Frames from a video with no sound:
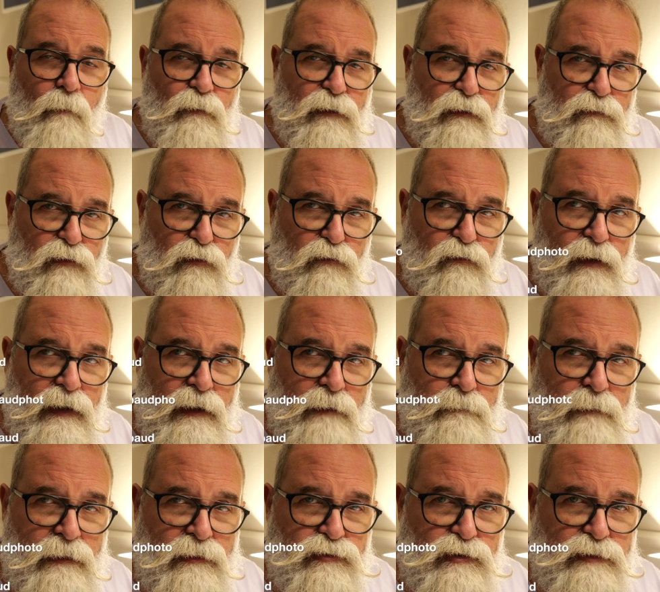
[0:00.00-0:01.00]
If you feel
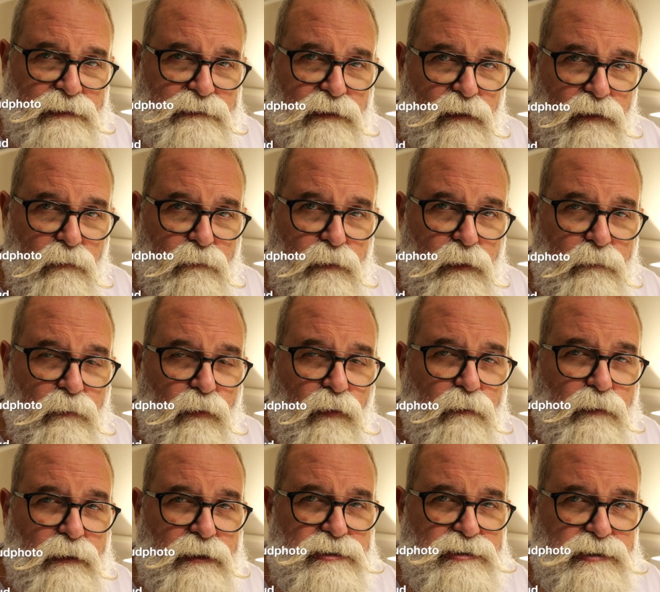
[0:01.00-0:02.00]
it may interest other people,
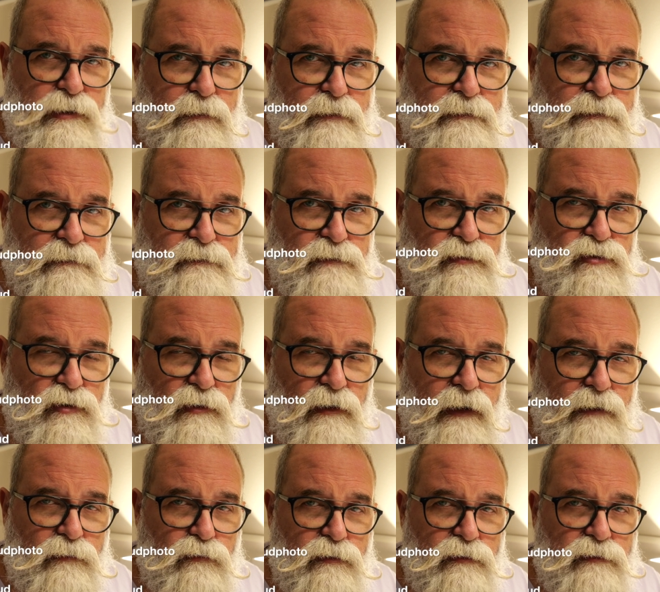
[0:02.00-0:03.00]
please share it on social
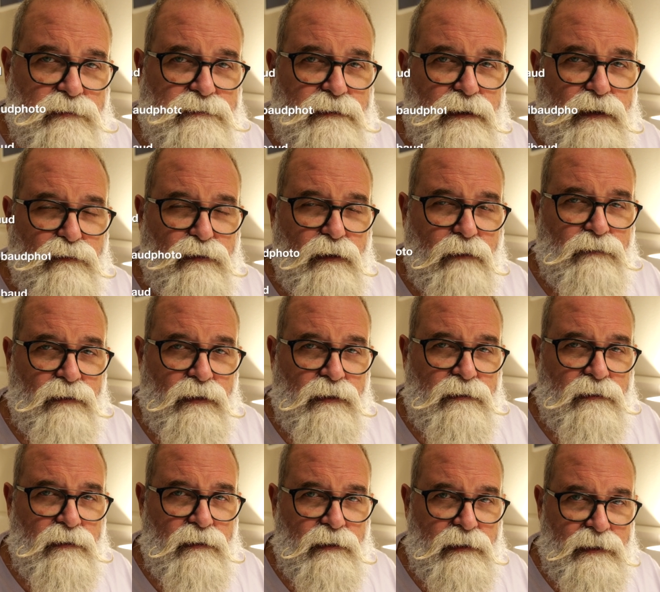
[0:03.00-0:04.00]
networks. If you have
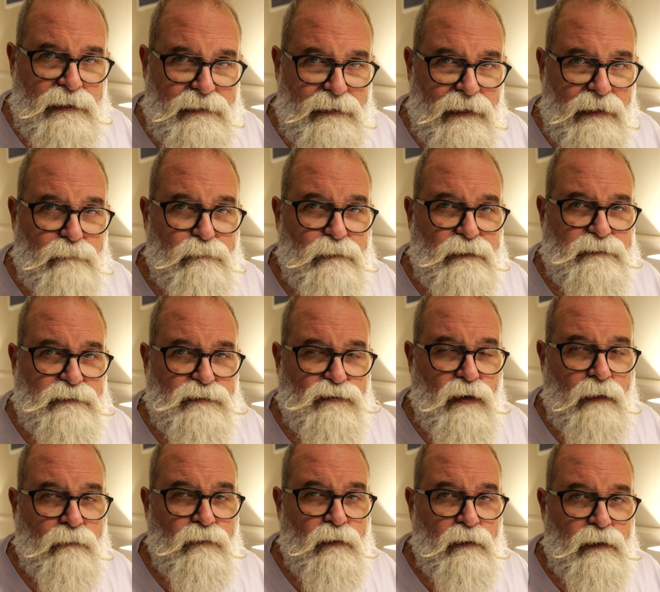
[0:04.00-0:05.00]
not done it yet, please
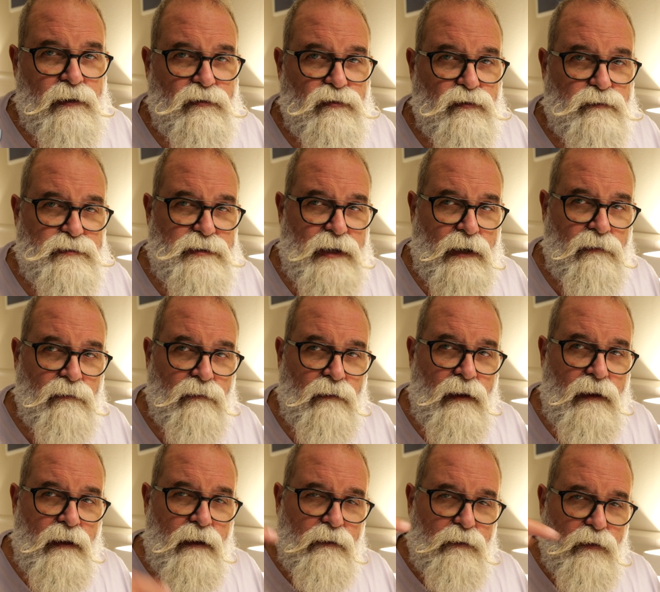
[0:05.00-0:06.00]
subscribe to my YouTube channel.
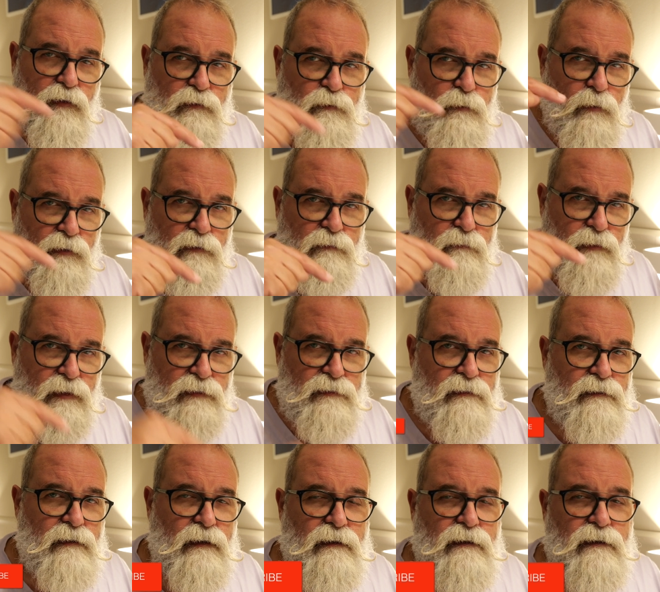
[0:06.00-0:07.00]
There's a small
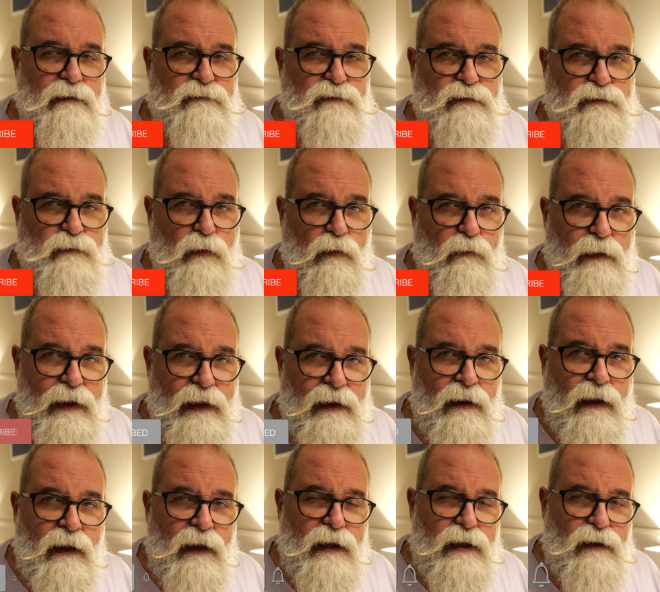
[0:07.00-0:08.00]
button down here, it's a small
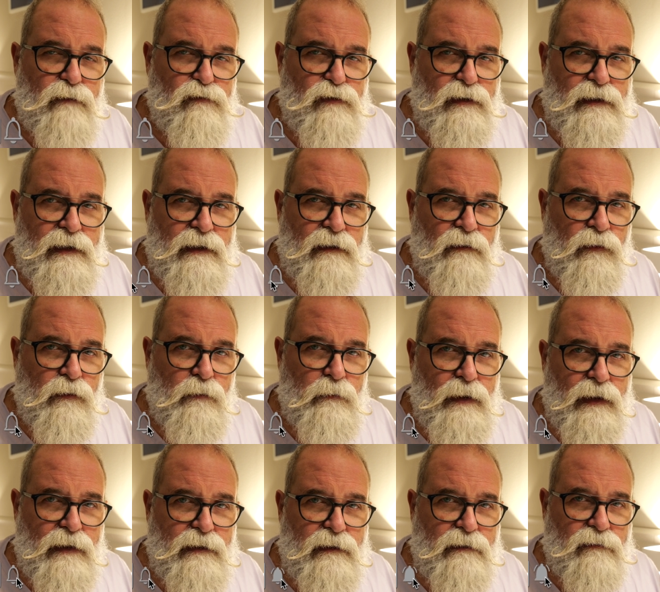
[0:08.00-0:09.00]
bell. If you click on the
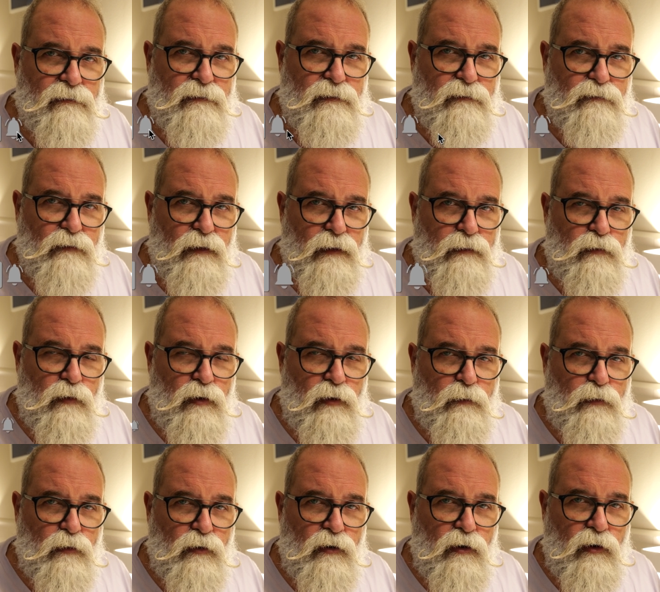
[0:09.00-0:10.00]
bell, get notified when I
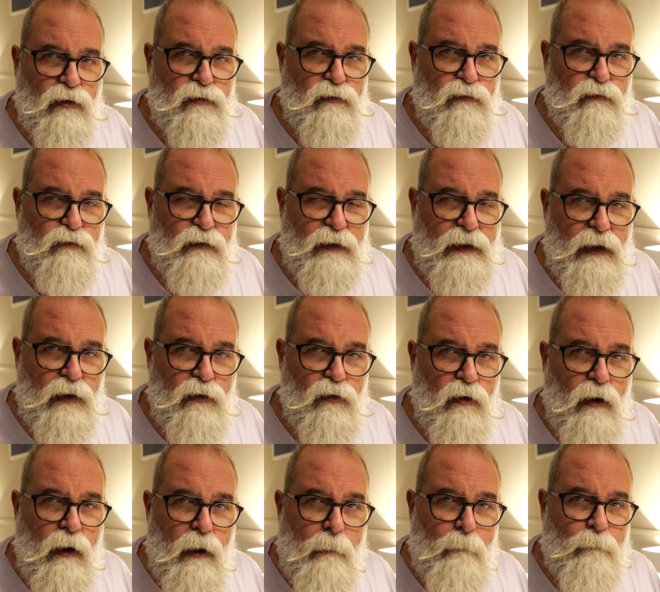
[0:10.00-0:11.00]
upload a new
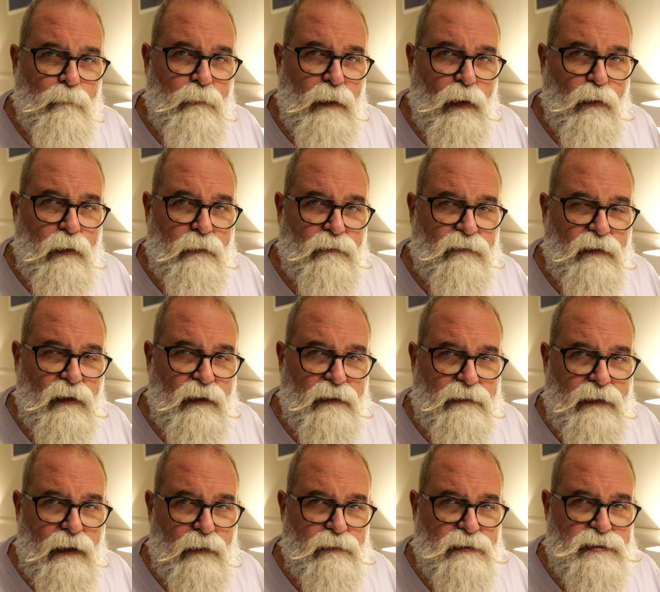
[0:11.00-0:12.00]
video. My
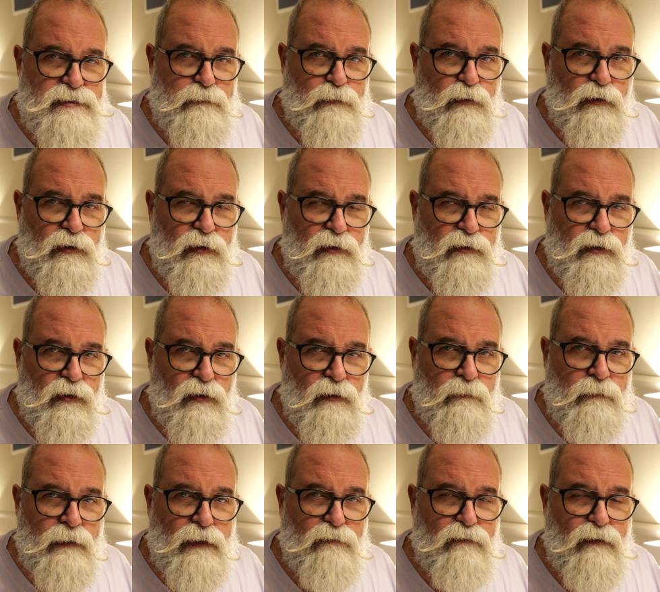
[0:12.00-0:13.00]
website,
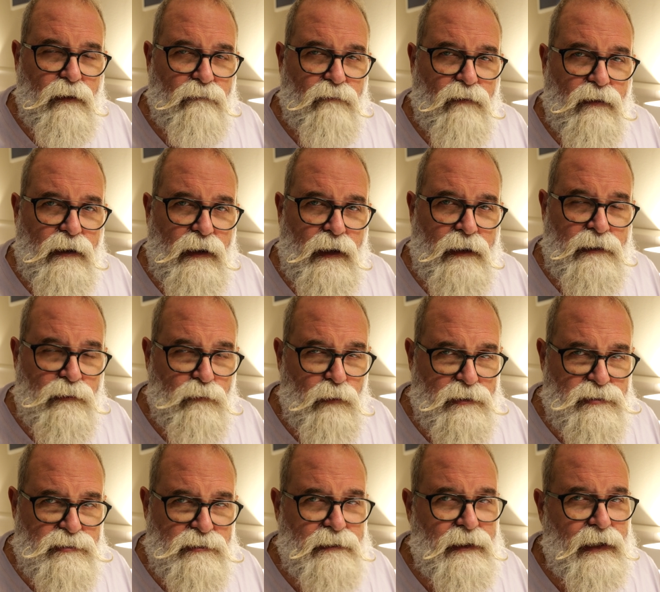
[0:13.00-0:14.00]
Gibaud.com. If you have any
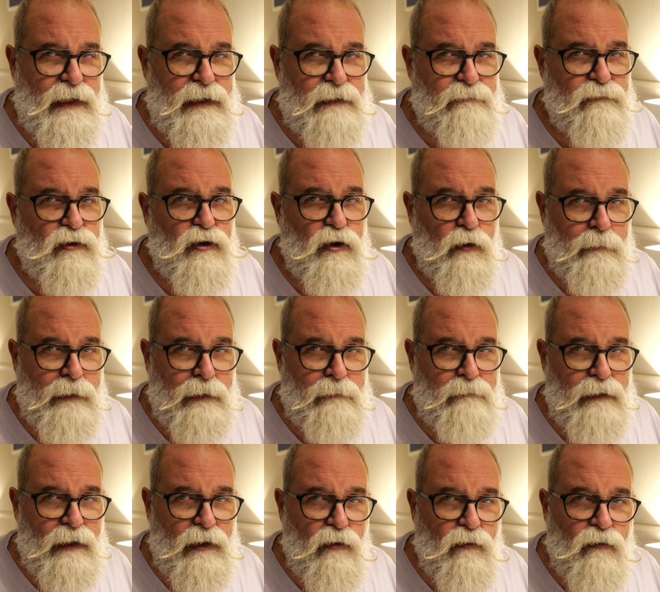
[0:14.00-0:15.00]
question, you can leave a comment
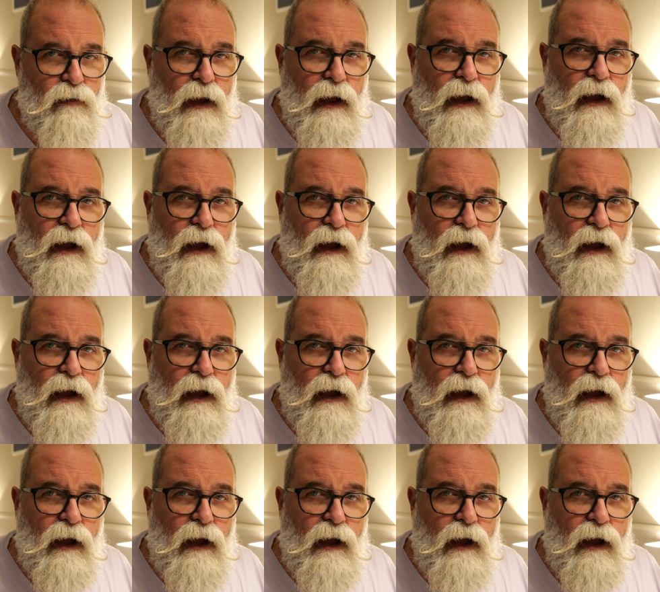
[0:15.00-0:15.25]
below.